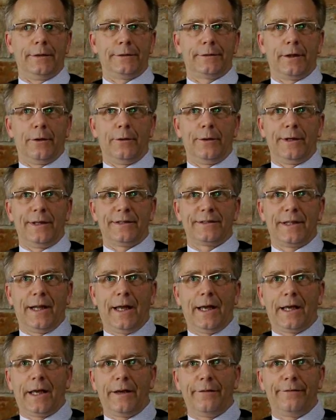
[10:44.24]
So it's
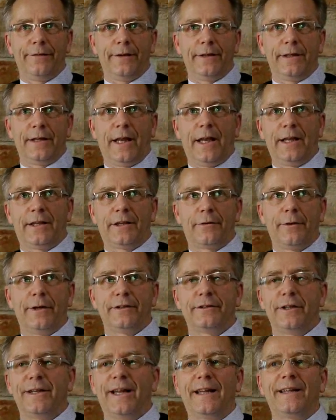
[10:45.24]
like if it
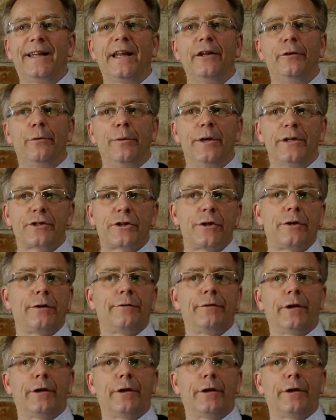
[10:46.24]
creates an attenuation